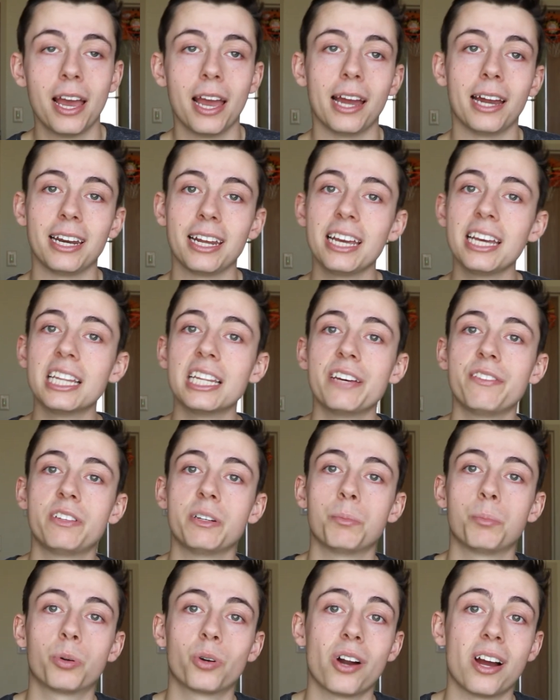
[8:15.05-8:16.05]
and he lived
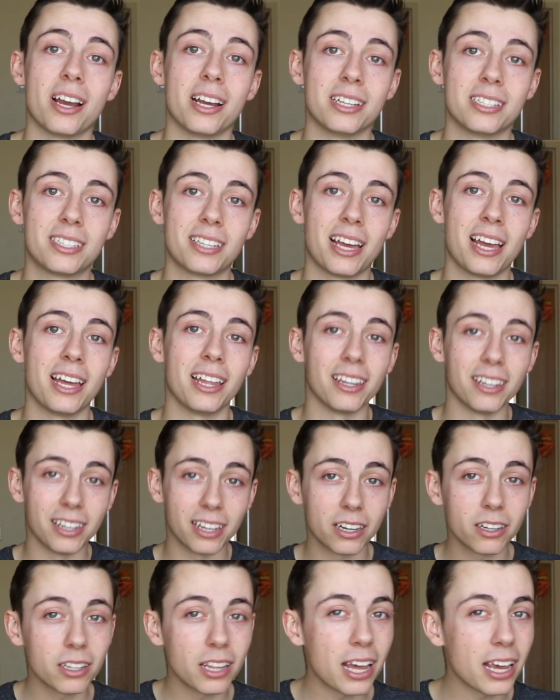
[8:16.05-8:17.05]
in Price, and
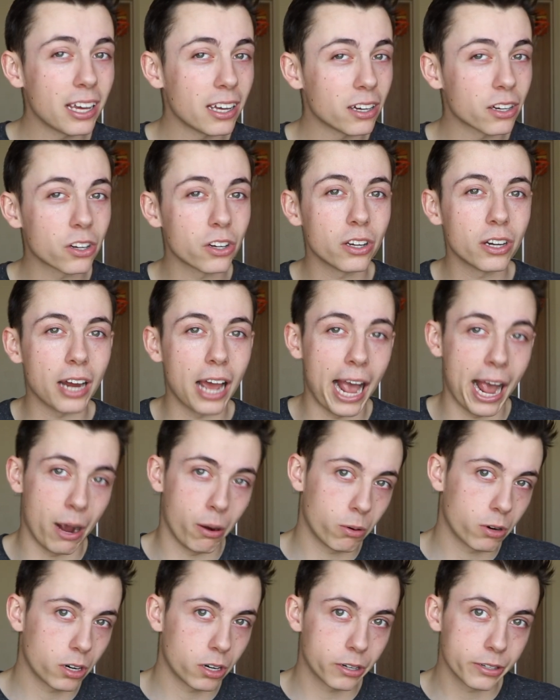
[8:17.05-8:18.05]
they're like a good
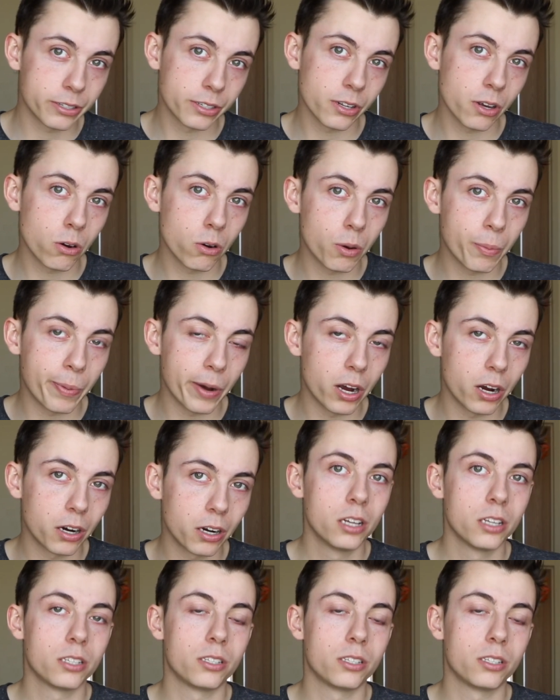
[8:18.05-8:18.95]
hour or so apart.